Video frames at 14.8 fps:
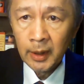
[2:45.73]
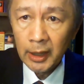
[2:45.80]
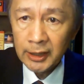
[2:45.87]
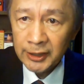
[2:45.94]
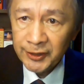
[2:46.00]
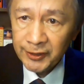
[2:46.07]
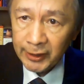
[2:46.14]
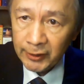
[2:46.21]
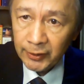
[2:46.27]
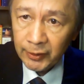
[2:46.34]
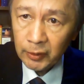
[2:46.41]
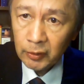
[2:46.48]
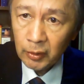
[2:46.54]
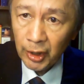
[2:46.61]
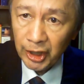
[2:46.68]
a
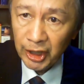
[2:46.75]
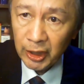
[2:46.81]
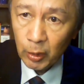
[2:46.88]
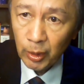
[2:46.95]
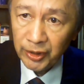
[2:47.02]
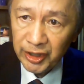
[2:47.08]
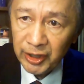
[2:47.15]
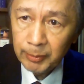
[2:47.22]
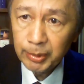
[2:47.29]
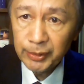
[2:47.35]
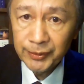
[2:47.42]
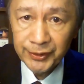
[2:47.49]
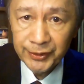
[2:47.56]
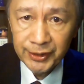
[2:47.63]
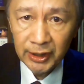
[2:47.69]
single
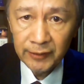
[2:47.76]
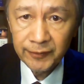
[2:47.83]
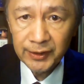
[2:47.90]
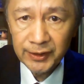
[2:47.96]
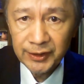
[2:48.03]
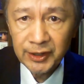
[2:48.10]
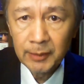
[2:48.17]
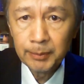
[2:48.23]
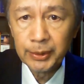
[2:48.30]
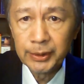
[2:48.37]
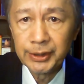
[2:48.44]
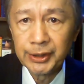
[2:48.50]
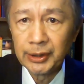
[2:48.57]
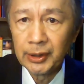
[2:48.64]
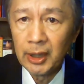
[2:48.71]
equilibrium surface
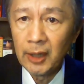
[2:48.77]
temperature